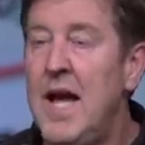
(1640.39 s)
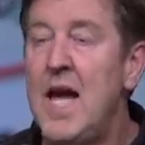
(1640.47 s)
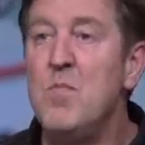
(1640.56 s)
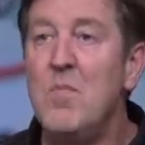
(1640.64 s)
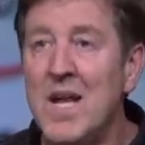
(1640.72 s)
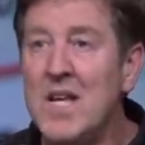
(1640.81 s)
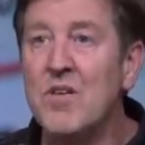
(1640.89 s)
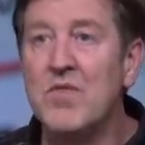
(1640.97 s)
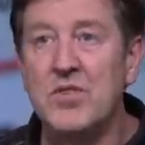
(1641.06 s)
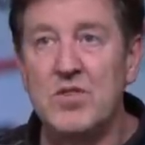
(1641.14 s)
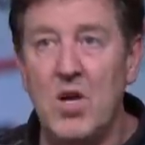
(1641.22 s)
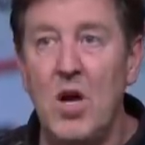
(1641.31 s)
And many
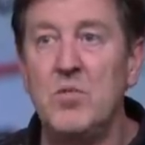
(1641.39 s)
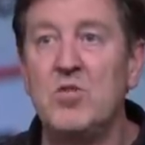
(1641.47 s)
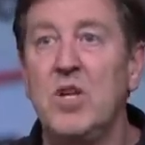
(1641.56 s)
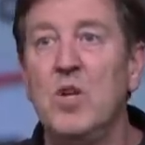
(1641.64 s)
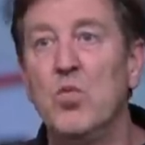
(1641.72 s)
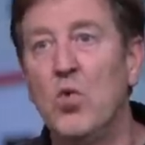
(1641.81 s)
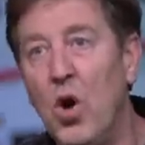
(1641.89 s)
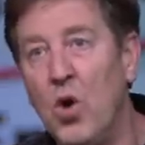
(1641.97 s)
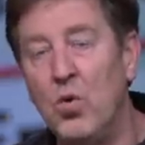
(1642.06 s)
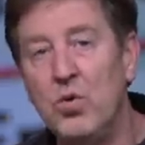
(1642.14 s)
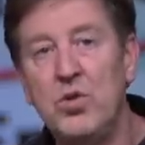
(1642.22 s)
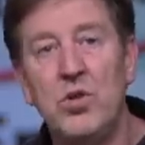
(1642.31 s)
of the Psalms that he
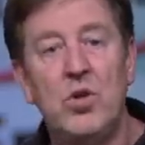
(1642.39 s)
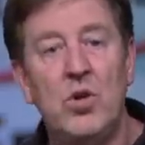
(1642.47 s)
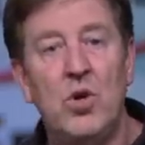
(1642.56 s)
wrote